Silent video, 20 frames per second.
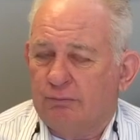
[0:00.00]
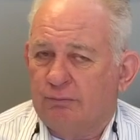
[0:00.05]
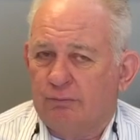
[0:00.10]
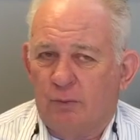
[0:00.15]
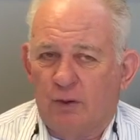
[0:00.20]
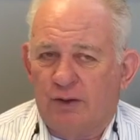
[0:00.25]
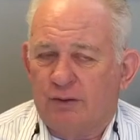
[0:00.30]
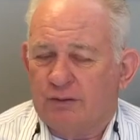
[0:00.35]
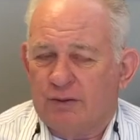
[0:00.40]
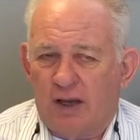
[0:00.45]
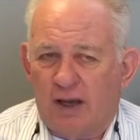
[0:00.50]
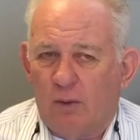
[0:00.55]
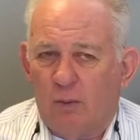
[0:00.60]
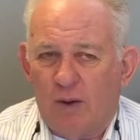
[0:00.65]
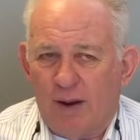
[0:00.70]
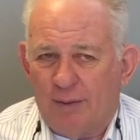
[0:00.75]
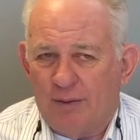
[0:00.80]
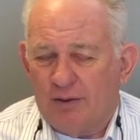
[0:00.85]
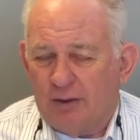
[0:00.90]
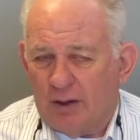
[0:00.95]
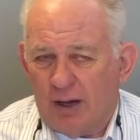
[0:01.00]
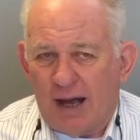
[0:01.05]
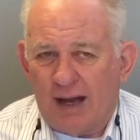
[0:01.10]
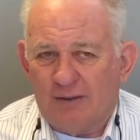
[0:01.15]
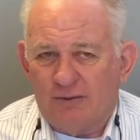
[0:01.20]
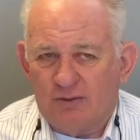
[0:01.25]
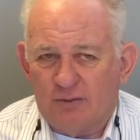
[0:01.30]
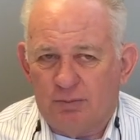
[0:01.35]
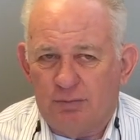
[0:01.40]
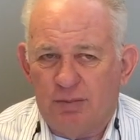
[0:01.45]
whether he's got a weapon or not,
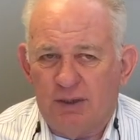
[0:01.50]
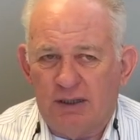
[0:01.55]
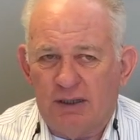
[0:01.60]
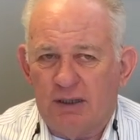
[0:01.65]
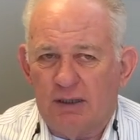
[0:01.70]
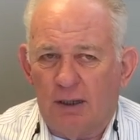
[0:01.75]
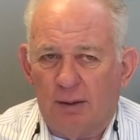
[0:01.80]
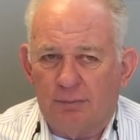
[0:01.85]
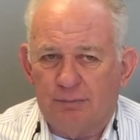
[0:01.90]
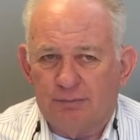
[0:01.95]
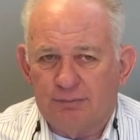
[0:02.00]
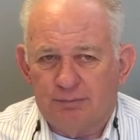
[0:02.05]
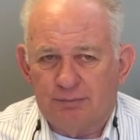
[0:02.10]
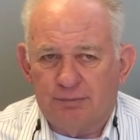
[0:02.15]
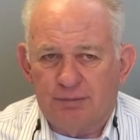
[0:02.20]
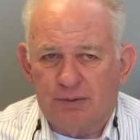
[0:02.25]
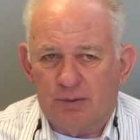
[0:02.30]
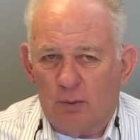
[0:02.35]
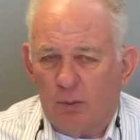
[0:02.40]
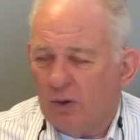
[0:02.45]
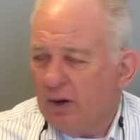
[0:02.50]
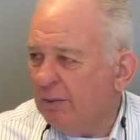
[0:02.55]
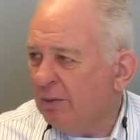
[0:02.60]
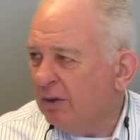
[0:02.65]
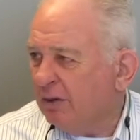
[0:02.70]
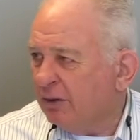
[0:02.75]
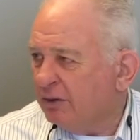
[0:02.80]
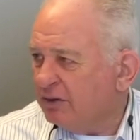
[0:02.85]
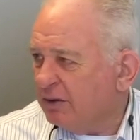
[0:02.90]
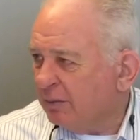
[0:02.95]
he's beating up some women
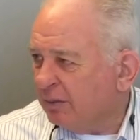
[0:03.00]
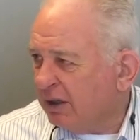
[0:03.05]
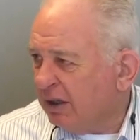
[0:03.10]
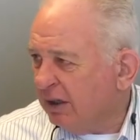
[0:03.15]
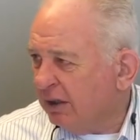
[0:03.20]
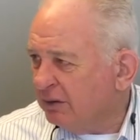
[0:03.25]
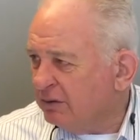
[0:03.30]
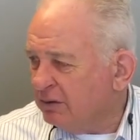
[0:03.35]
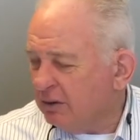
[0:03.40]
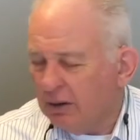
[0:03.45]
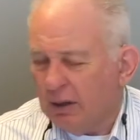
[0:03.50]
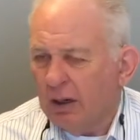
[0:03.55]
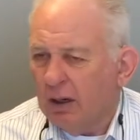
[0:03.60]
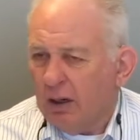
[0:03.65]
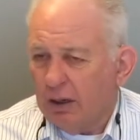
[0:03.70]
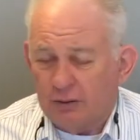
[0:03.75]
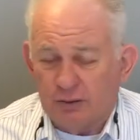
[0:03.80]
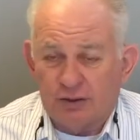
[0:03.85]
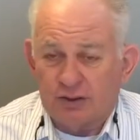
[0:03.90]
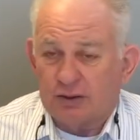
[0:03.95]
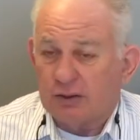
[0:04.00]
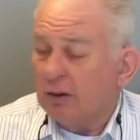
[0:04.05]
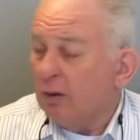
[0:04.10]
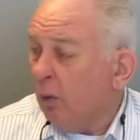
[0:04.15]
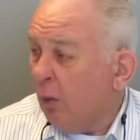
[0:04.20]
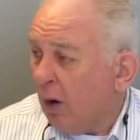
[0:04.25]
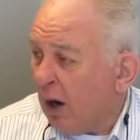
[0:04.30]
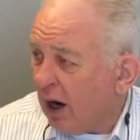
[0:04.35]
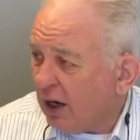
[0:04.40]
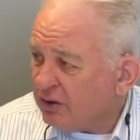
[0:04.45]
or some kids, you're just going to
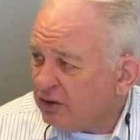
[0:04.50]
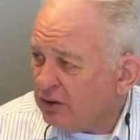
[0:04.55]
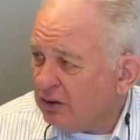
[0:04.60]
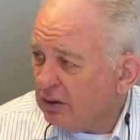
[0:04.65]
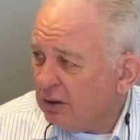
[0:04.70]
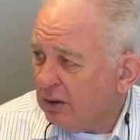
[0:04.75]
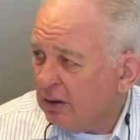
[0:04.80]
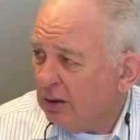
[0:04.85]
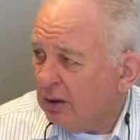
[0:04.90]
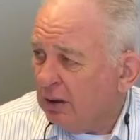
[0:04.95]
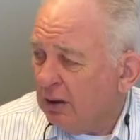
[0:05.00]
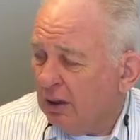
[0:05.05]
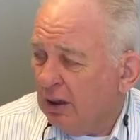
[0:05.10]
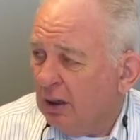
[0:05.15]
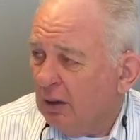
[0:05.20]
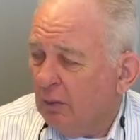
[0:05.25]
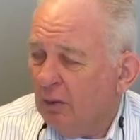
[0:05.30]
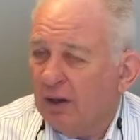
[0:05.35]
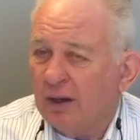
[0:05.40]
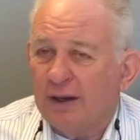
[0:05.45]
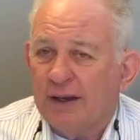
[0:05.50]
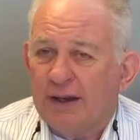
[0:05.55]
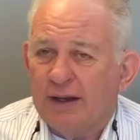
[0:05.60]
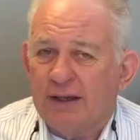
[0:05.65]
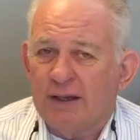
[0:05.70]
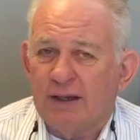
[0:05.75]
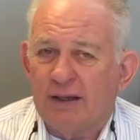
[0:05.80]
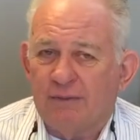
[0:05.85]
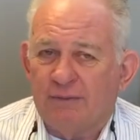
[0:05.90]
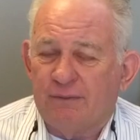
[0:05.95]
watch? Well,
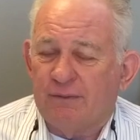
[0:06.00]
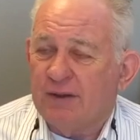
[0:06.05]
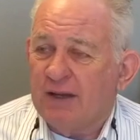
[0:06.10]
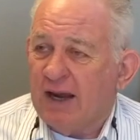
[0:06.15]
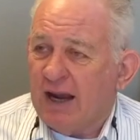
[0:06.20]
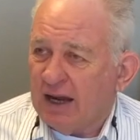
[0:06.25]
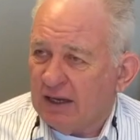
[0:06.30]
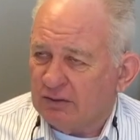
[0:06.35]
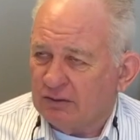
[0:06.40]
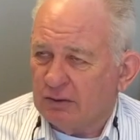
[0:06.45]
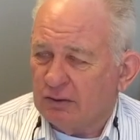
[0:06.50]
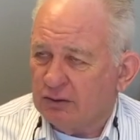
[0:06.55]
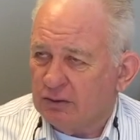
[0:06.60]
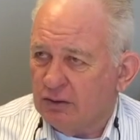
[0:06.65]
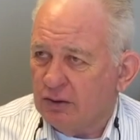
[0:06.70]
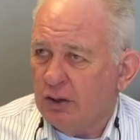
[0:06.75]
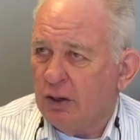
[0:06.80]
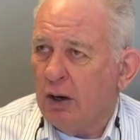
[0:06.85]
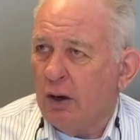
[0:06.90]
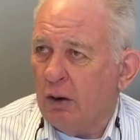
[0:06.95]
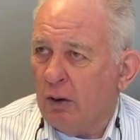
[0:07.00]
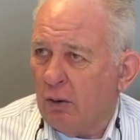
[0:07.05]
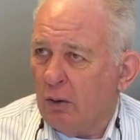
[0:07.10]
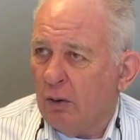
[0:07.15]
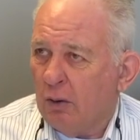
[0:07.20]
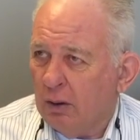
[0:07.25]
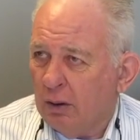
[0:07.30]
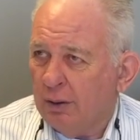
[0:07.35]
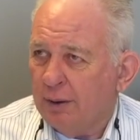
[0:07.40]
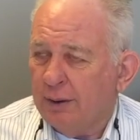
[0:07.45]
if the answer is no,
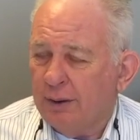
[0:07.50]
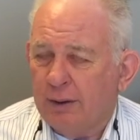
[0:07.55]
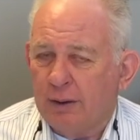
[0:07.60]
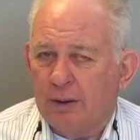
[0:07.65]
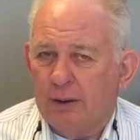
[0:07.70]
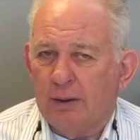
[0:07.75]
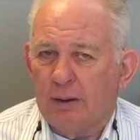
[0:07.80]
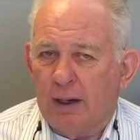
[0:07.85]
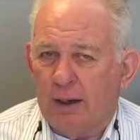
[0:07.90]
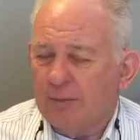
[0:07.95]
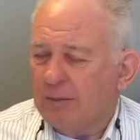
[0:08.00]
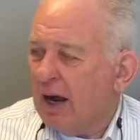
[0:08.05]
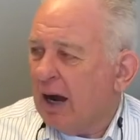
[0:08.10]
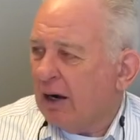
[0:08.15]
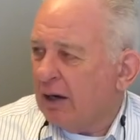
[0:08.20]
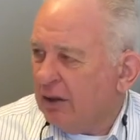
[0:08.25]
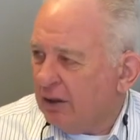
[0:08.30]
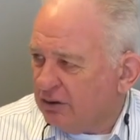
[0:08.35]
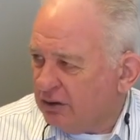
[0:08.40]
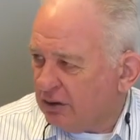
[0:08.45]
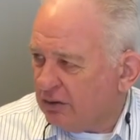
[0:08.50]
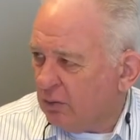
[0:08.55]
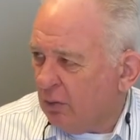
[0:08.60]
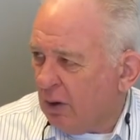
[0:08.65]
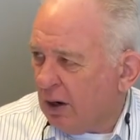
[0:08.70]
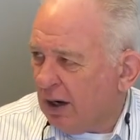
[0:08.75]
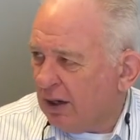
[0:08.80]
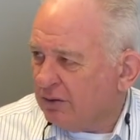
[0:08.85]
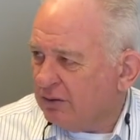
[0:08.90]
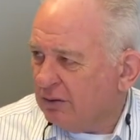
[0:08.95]
I'm not going to just
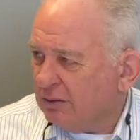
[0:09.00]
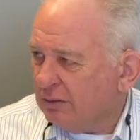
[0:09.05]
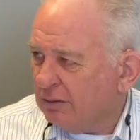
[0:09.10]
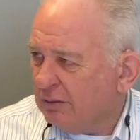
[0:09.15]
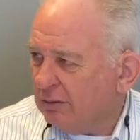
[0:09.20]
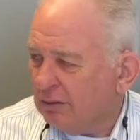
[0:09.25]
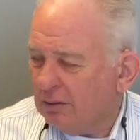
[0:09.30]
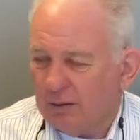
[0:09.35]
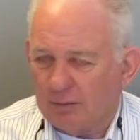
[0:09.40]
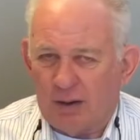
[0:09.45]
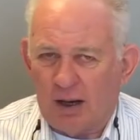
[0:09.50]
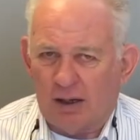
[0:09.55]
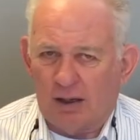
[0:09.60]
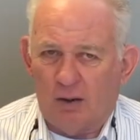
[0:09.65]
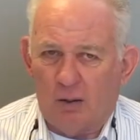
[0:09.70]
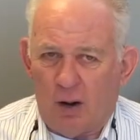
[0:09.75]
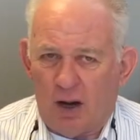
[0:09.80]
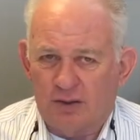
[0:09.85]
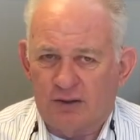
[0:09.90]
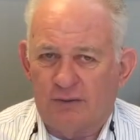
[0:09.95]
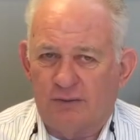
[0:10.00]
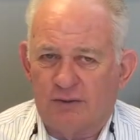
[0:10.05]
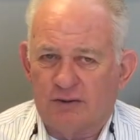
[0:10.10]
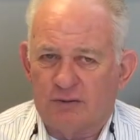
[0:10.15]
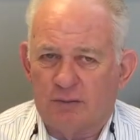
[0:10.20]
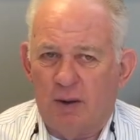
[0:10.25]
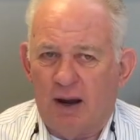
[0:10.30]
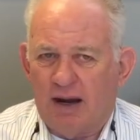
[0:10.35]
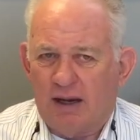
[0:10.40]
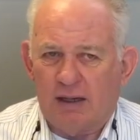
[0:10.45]
watch, or I'm not going to watch if
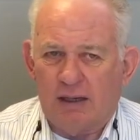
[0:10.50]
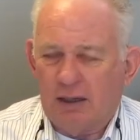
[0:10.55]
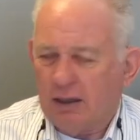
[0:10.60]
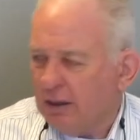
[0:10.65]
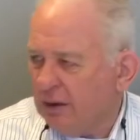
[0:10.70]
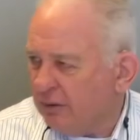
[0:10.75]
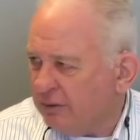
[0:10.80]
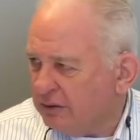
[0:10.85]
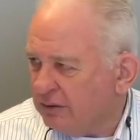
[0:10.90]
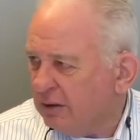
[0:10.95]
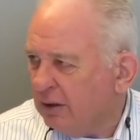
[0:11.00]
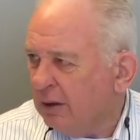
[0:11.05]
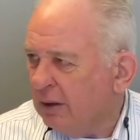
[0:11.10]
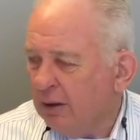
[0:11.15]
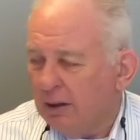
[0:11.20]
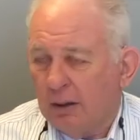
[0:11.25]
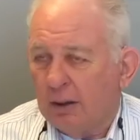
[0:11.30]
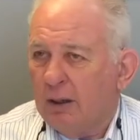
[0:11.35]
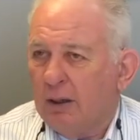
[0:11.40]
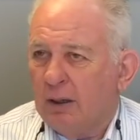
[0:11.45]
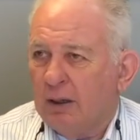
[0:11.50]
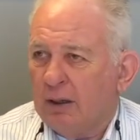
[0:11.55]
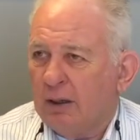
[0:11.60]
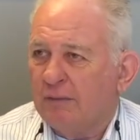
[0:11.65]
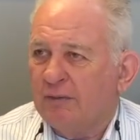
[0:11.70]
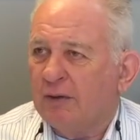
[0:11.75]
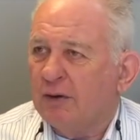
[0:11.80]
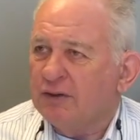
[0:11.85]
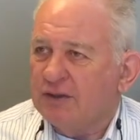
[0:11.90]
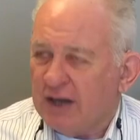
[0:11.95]
it's my kids.
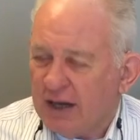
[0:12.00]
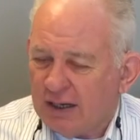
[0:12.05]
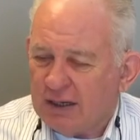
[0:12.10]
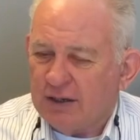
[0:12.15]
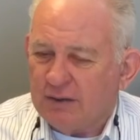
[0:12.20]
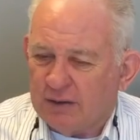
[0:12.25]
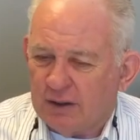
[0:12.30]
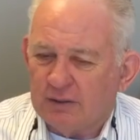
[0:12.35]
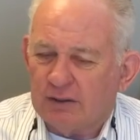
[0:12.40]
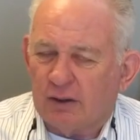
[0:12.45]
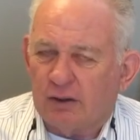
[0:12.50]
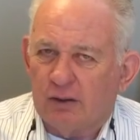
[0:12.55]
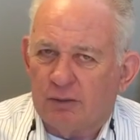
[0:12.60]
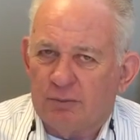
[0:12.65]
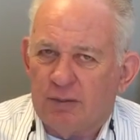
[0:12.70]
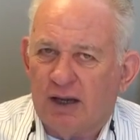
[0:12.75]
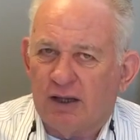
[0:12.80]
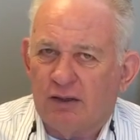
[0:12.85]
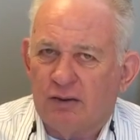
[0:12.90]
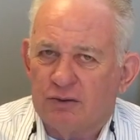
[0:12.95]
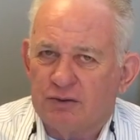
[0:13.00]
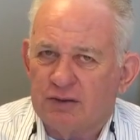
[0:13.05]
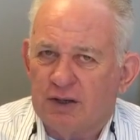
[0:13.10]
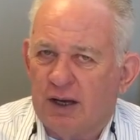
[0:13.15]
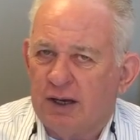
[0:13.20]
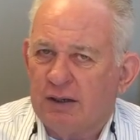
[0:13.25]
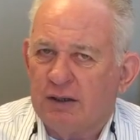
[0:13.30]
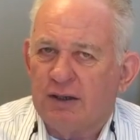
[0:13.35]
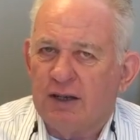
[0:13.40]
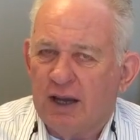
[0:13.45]
If there's anything that could make you
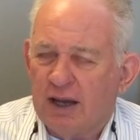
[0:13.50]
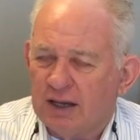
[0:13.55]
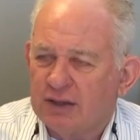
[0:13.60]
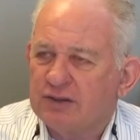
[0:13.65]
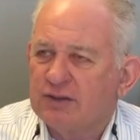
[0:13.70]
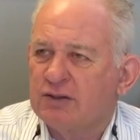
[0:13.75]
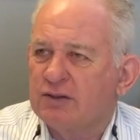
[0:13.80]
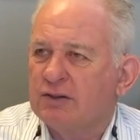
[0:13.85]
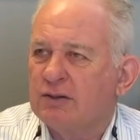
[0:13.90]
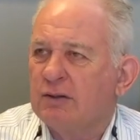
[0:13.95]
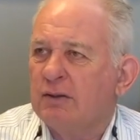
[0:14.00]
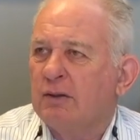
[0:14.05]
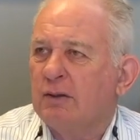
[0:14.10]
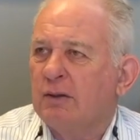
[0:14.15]
say, yes,